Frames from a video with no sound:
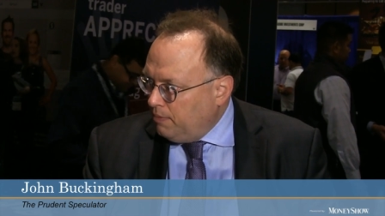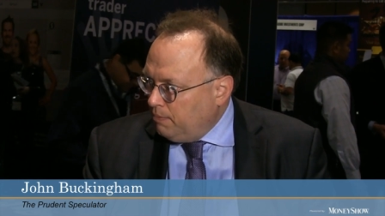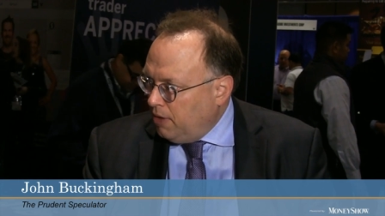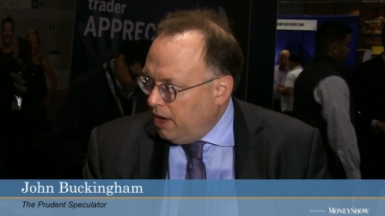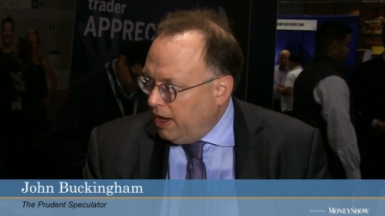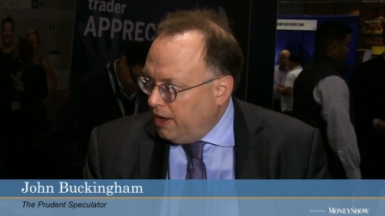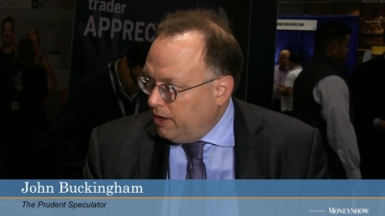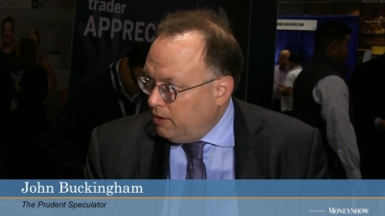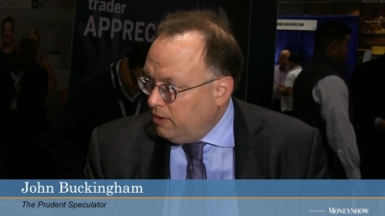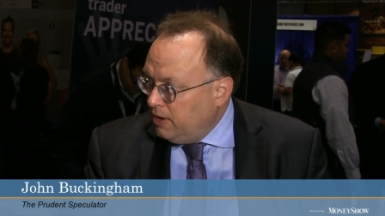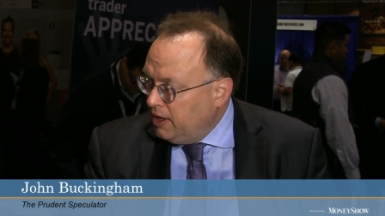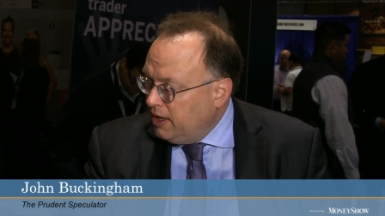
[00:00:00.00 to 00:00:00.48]

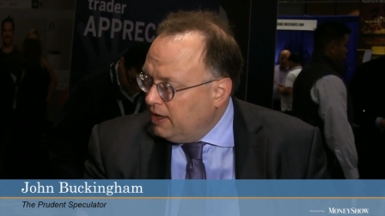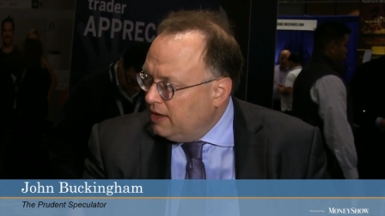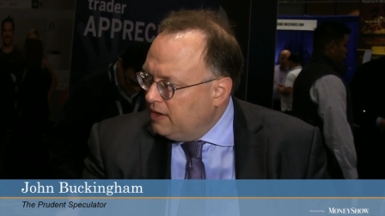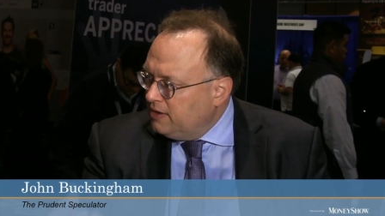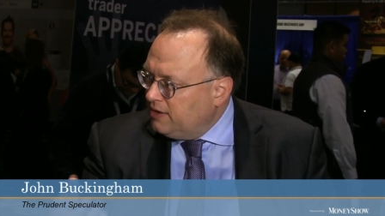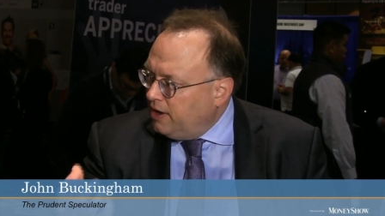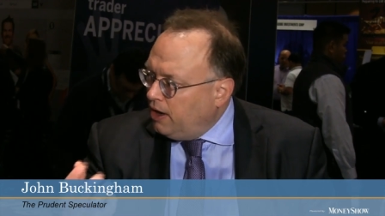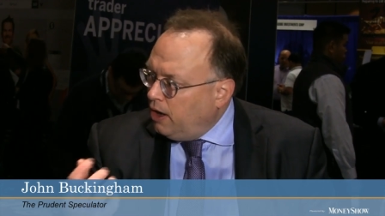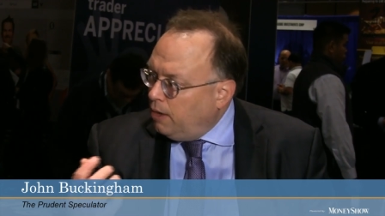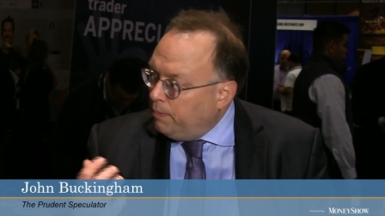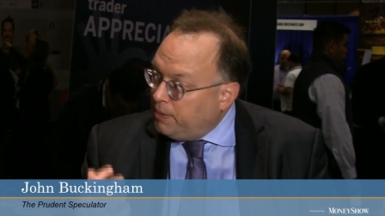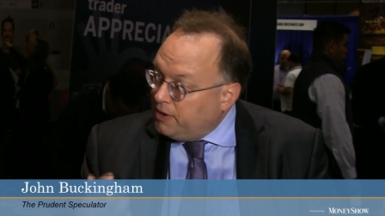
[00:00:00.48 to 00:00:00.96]
model
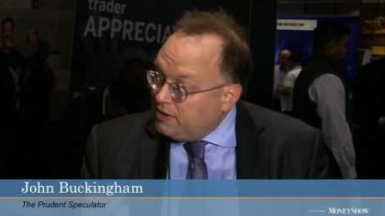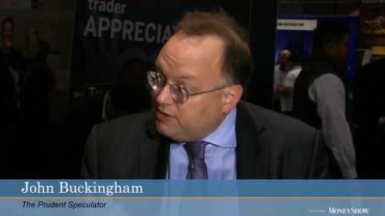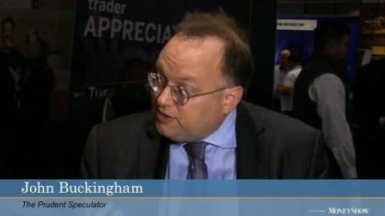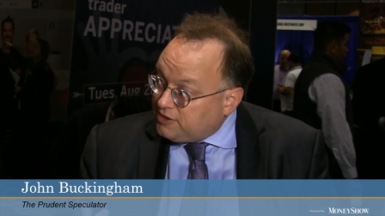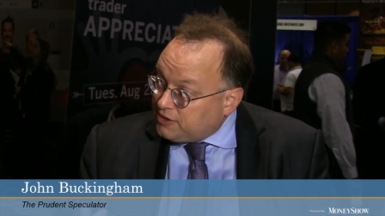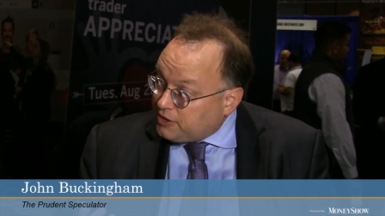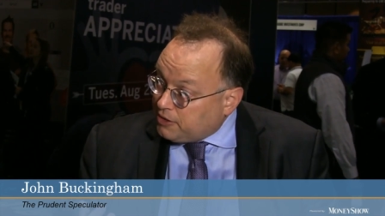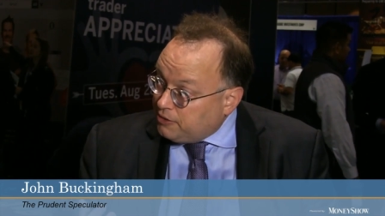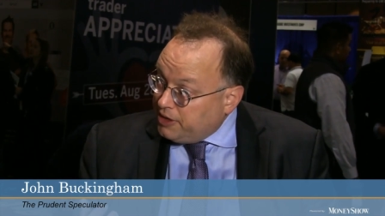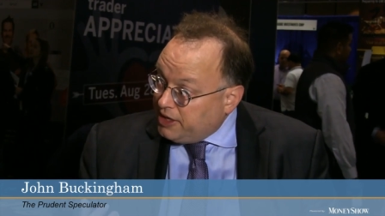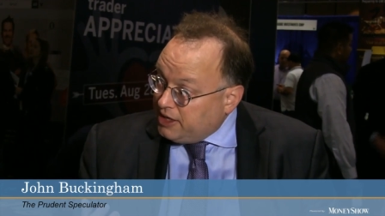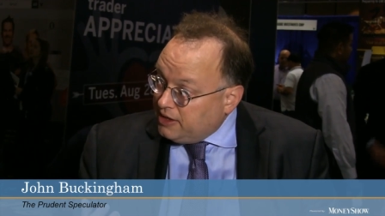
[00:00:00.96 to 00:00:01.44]
to help us
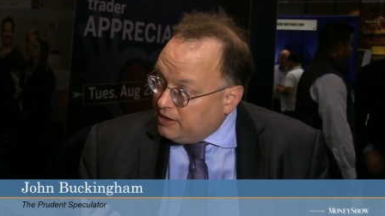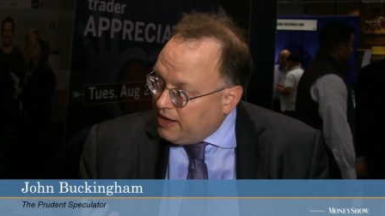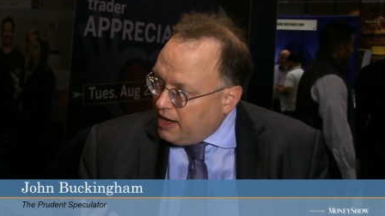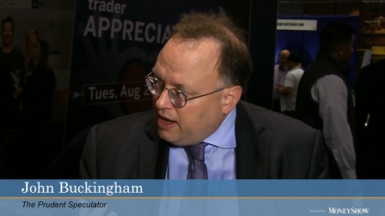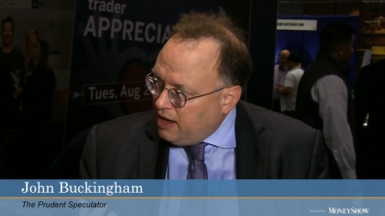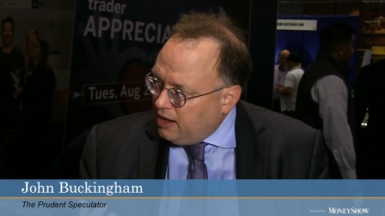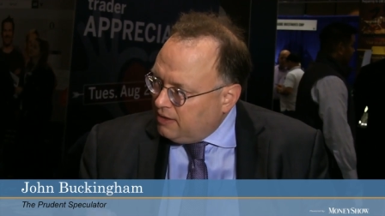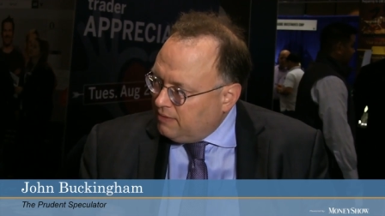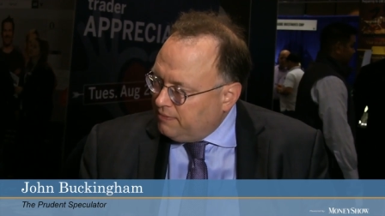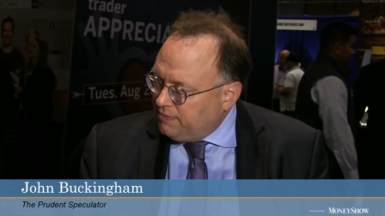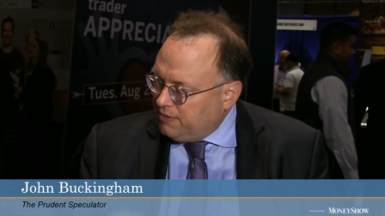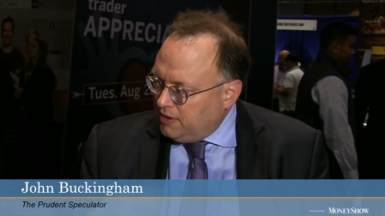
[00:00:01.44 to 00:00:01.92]
screen
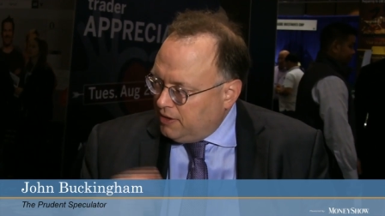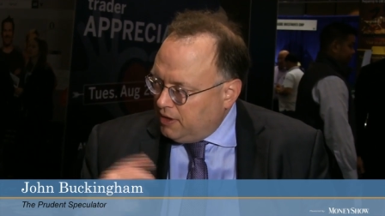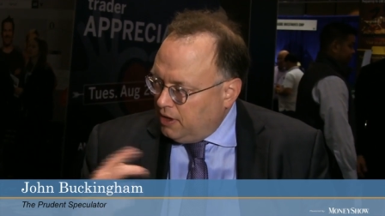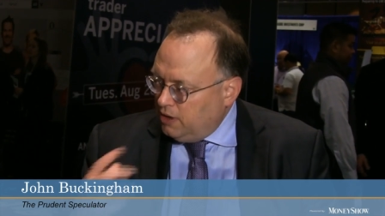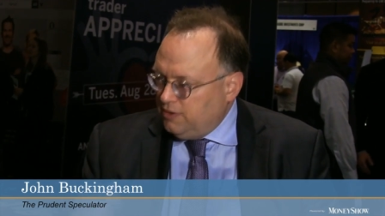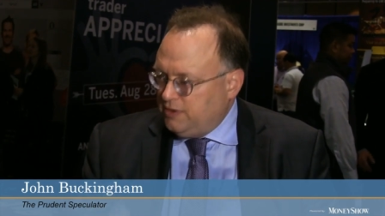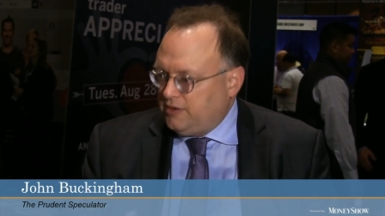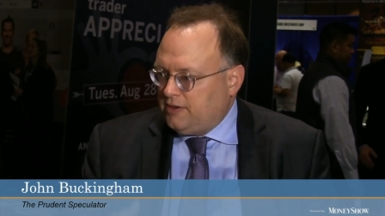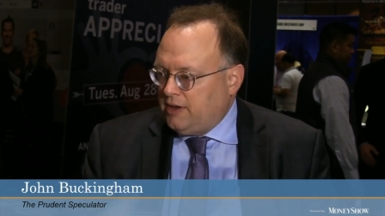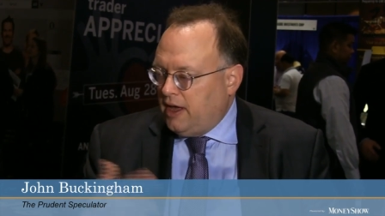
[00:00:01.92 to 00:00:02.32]
down for those